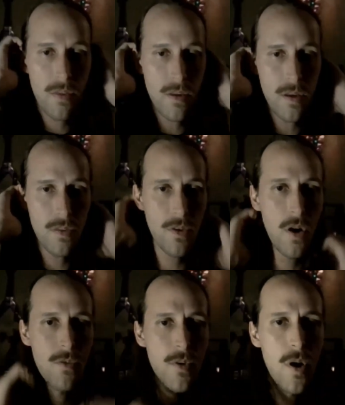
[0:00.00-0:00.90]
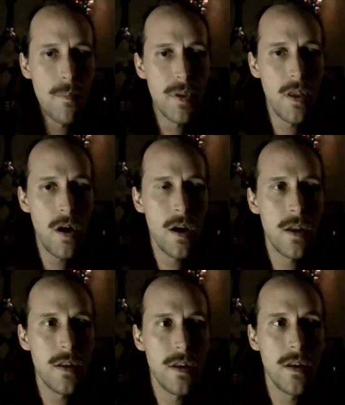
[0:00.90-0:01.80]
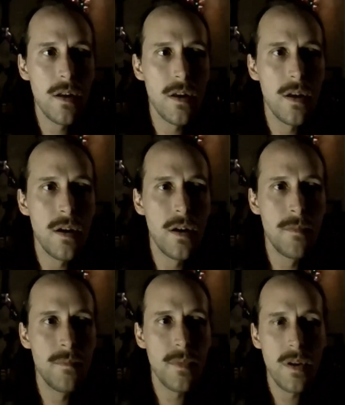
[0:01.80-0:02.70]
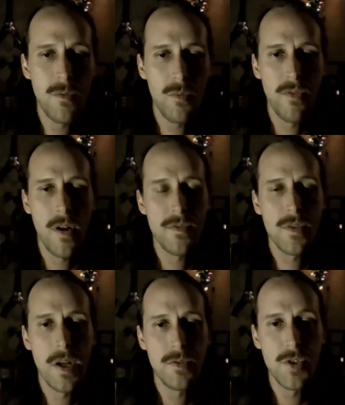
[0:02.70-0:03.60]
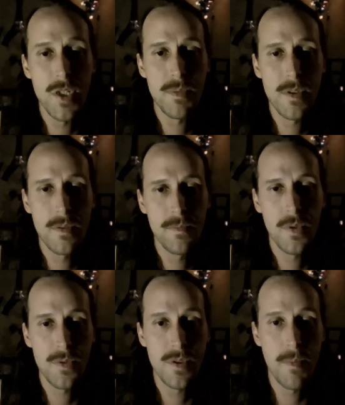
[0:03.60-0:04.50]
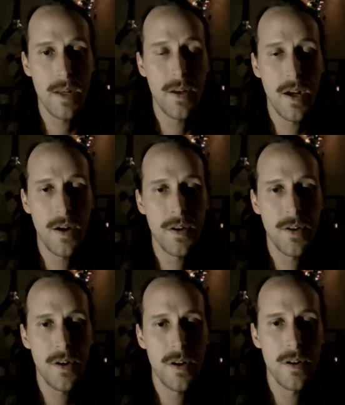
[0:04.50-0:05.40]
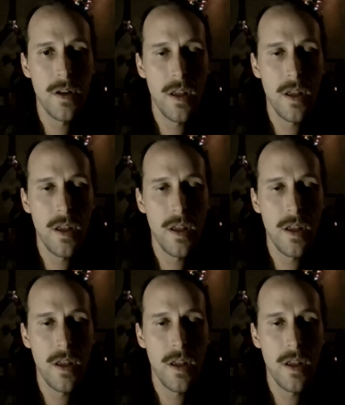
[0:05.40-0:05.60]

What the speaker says: the overall plot, it revolves around Gypsum, who's the main character,